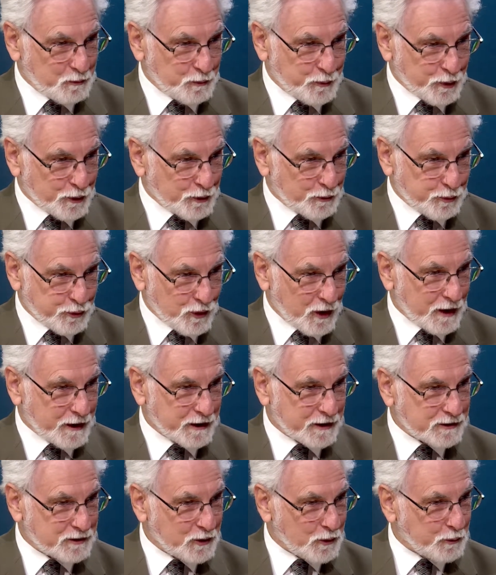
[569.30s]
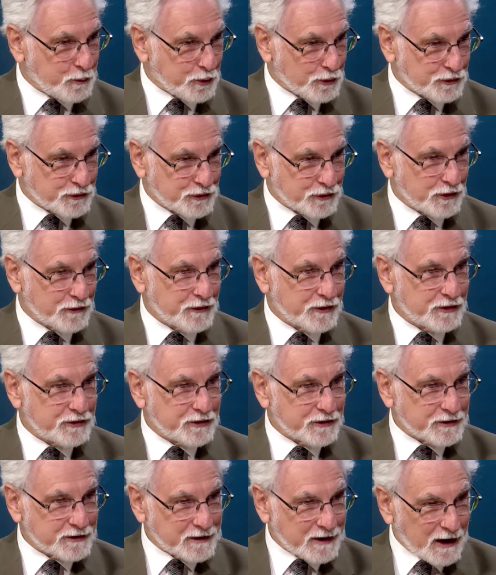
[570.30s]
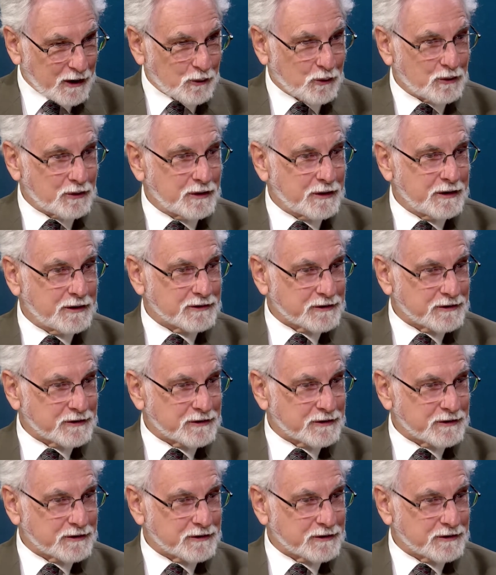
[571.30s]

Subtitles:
per product, per service? Is it hourly?